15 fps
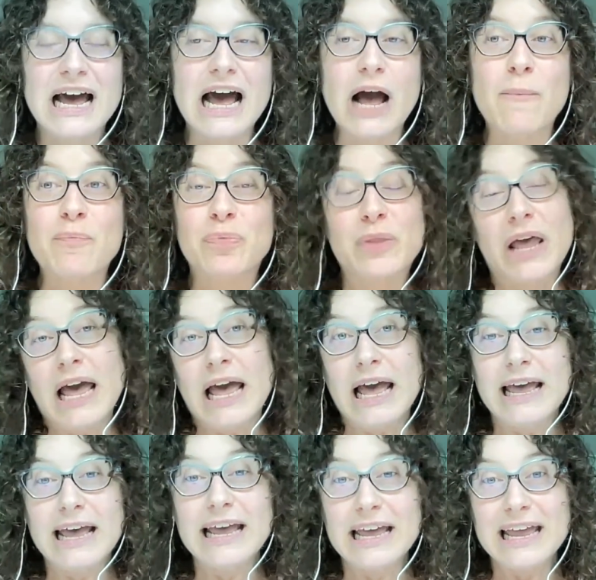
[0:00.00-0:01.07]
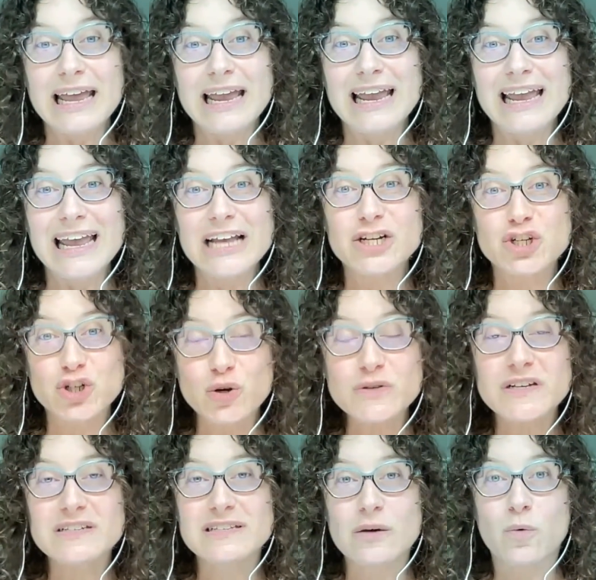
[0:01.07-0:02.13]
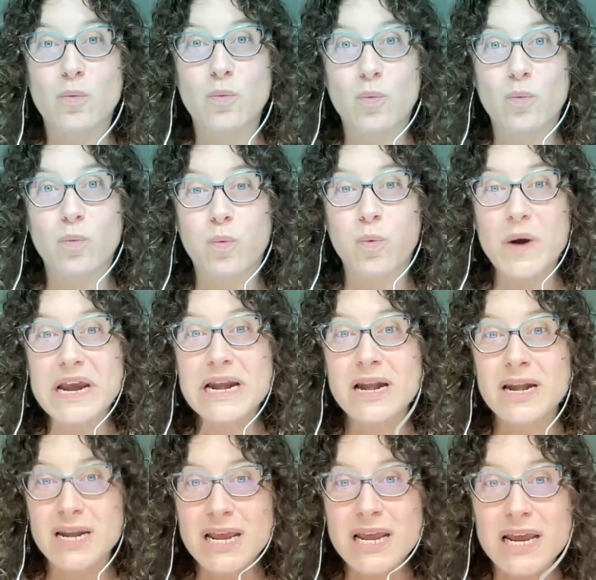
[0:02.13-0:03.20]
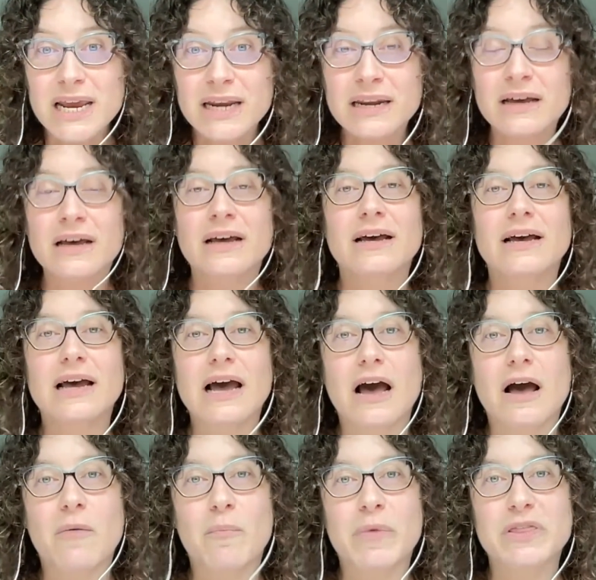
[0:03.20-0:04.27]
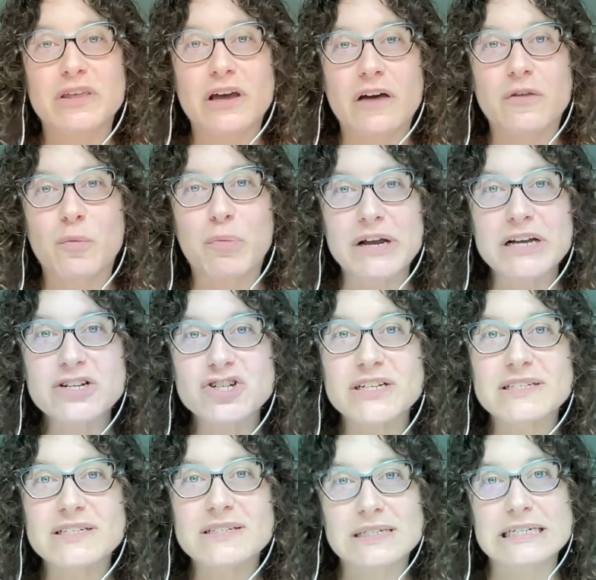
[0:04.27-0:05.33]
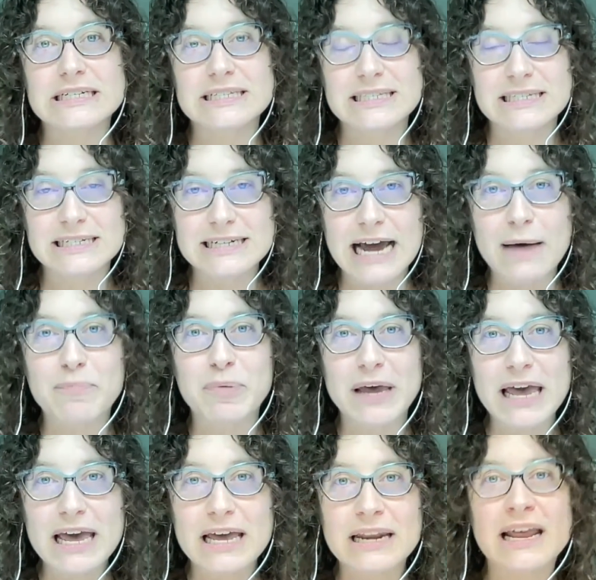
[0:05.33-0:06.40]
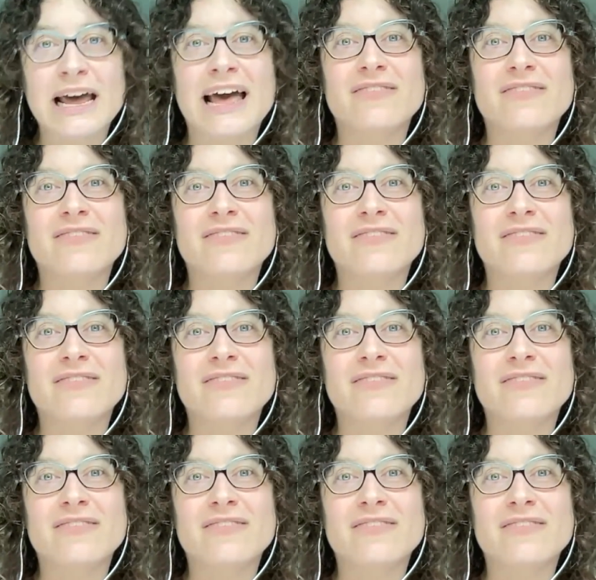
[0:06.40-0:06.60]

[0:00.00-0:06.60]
Um, it, it shows us that we need the other branches to step in,